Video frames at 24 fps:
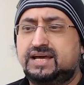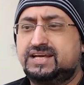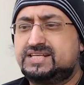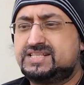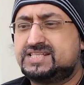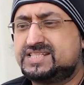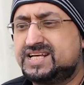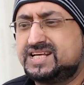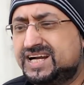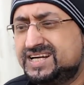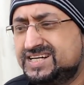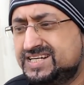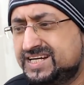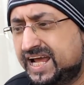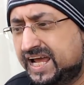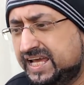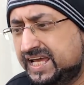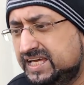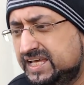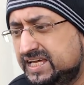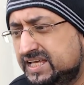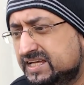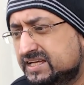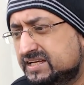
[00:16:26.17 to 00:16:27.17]

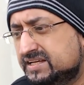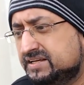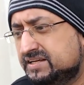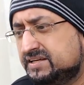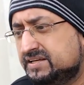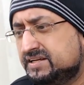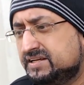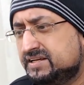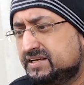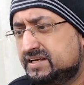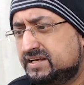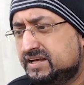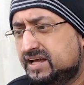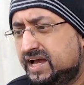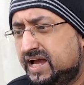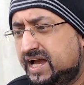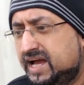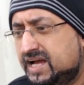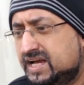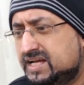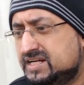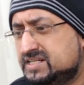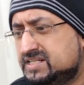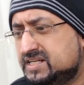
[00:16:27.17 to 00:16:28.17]
Sunday,
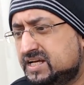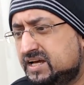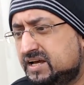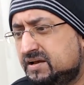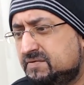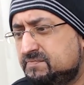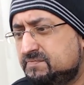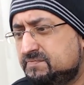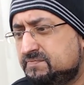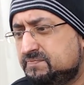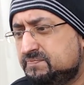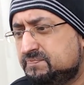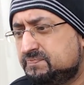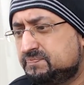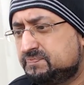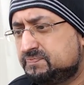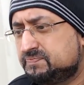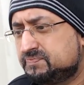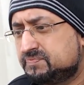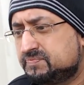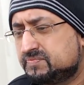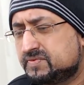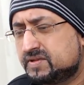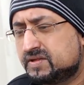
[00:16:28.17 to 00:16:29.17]
and
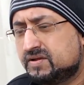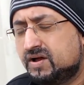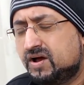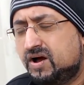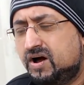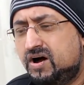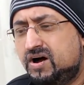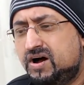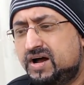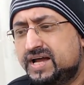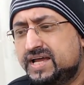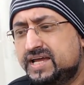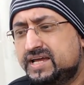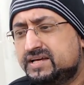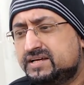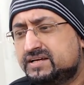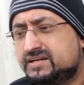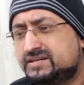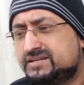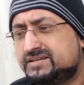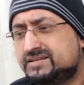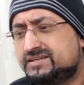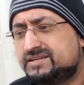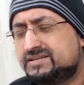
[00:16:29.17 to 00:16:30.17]
I
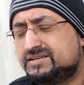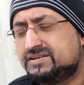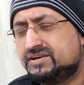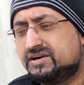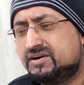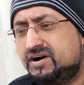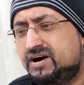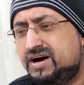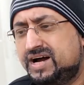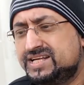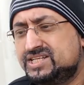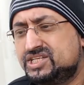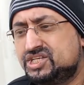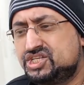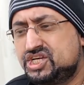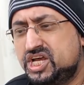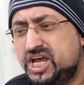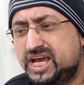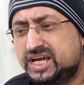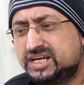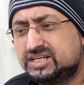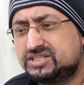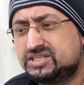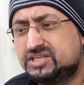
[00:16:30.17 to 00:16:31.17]

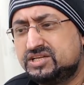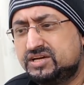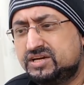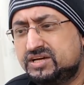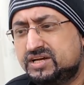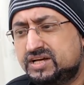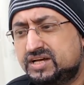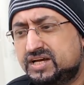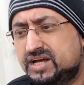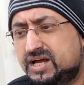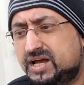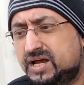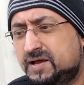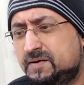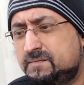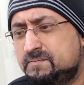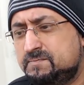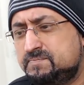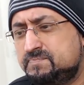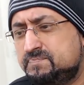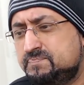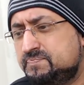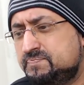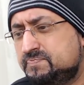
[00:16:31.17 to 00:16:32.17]
checked
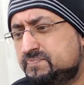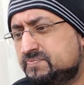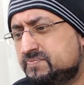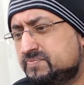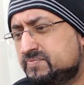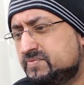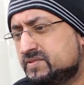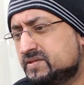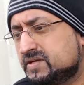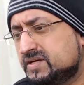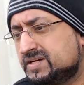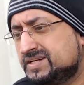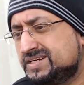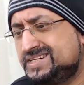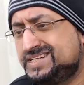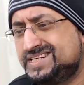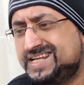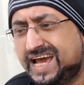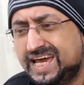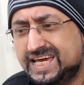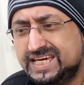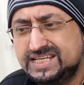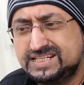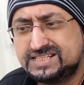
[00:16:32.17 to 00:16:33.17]
the
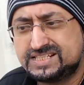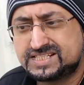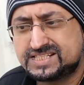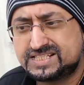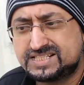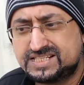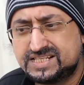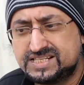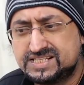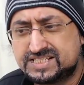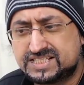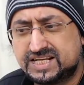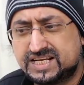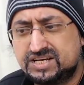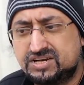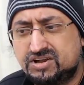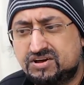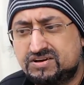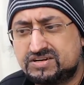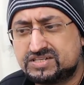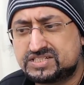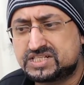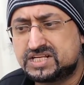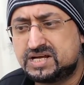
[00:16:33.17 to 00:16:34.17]
date since the
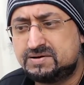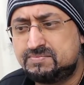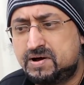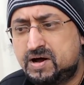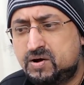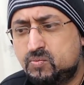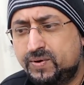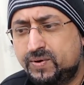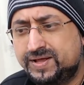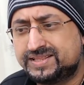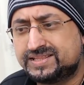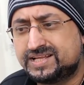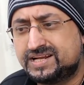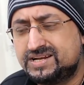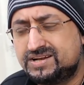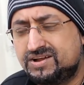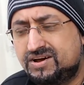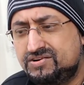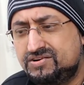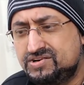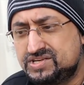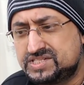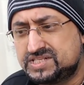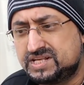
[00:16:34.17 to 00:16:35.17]
last time I went. The
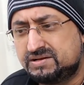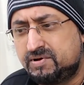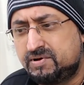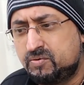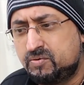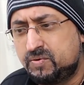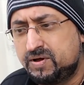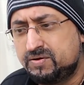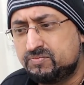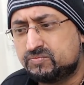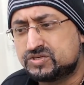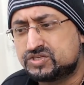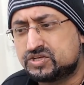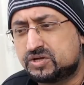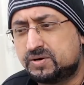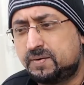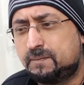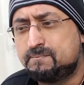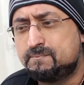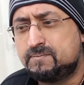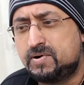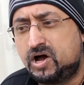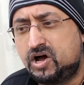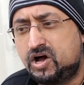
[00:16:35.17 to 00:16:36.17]
last time I went was
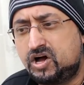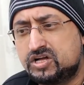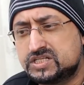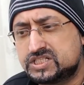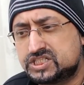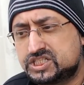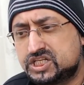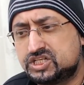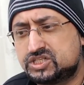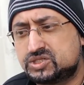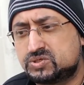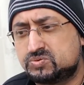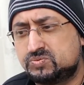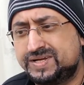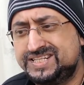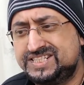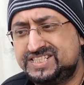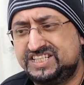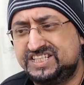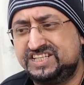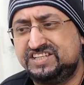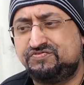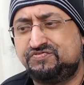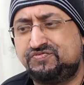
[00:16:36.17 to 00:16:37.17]
on March the
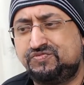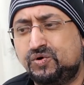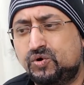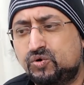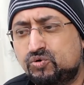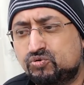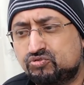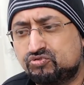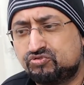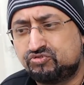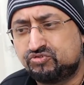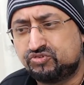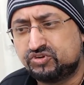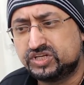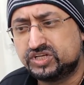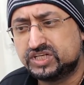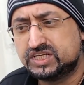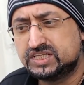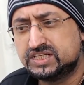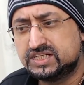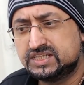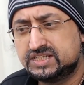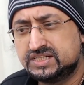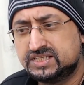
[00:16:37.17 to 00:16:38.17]
24th.
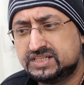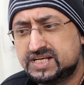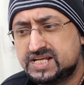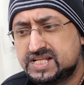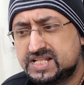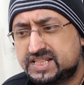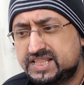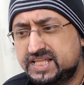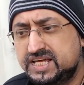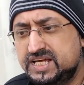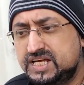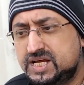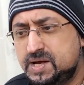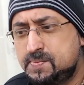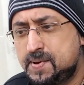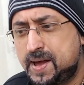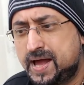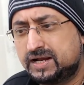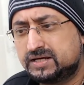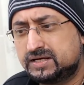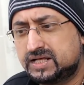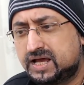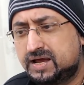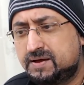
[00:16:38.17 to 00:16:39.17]
Think
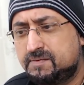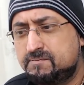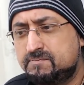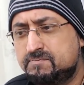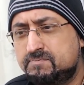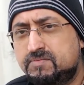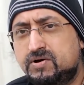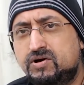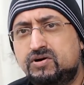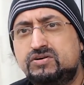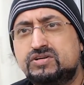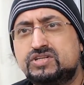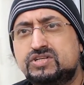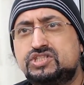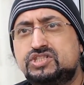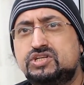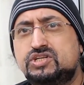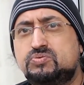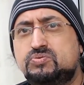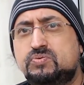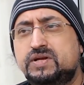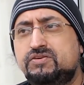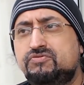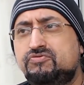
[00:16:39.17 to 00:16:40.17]
about that, March the
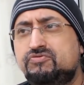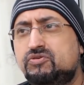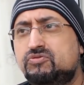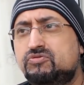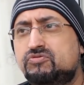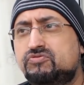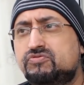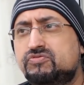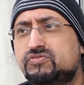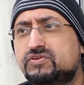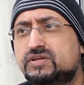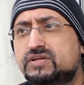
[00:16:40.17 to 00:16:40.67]
24th.